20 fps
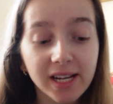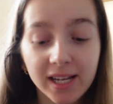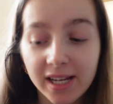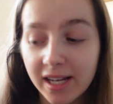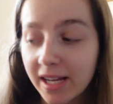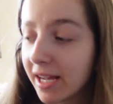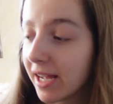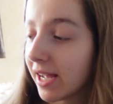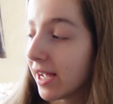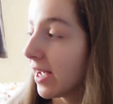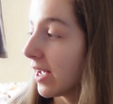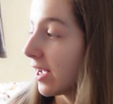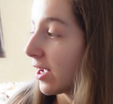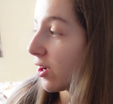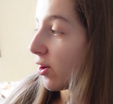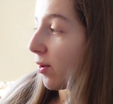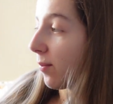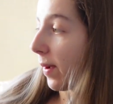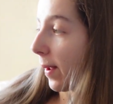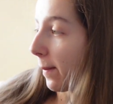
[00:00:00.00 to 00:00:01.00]
I've
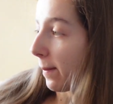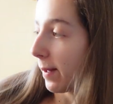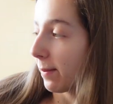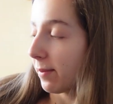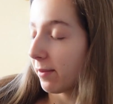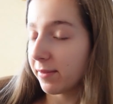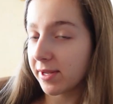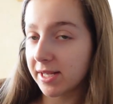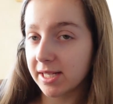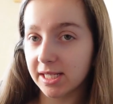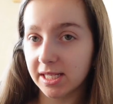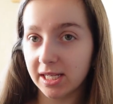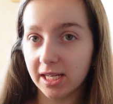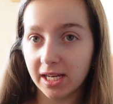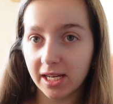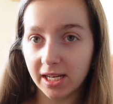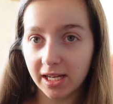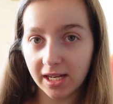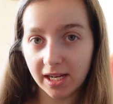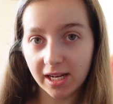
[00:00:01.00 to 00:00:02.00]
got my peppermint
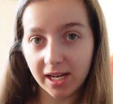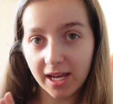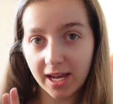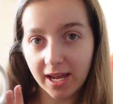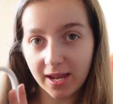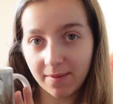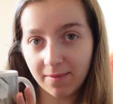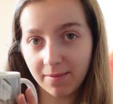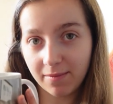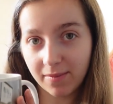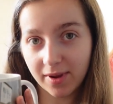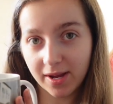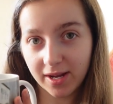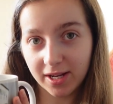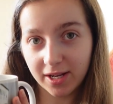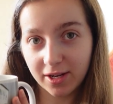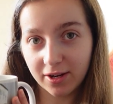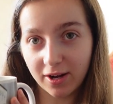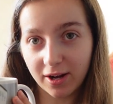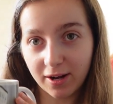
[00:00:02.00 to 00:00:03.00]
tea in
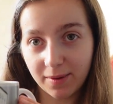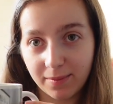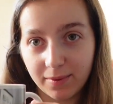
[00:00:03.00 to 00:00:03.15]
my cup